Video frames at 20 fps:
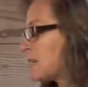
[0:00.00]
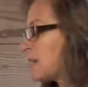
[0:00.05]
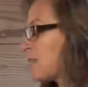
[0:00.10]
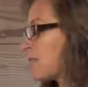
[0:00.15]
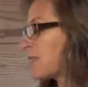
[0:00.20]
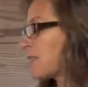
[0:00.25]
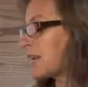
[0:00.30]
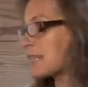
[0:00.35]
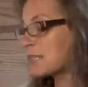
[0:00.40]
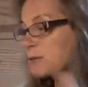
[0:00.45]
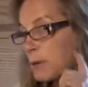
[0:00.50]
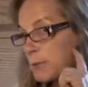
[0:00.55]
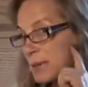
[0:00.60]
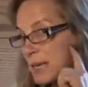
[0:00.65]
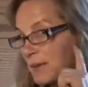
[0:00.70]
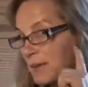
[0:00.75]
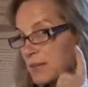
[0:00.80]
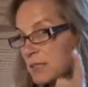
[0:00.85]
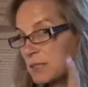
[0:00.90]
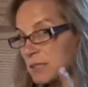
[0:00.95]
That's why we
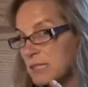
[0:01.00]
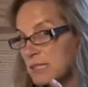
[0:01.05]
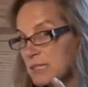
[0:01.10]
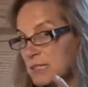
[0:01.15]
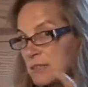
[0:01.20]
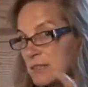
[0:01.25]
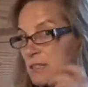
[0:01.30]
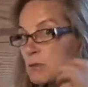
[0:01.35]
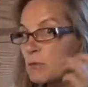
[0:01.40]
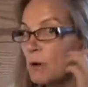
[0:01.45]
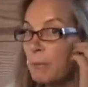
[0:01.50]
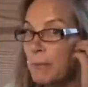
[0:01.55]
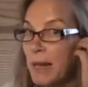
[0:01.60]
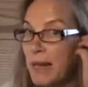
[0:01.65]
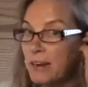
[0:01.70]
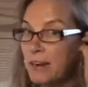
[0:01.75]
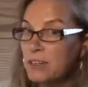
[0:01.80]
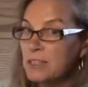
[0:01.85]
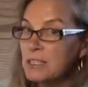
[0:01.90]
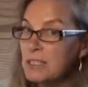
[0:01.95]
have to listen to what
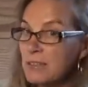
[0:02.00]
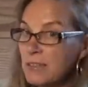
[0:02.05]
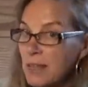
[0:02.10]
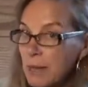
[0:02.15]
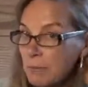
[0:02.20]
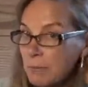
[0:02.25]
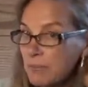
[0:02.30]
matters to them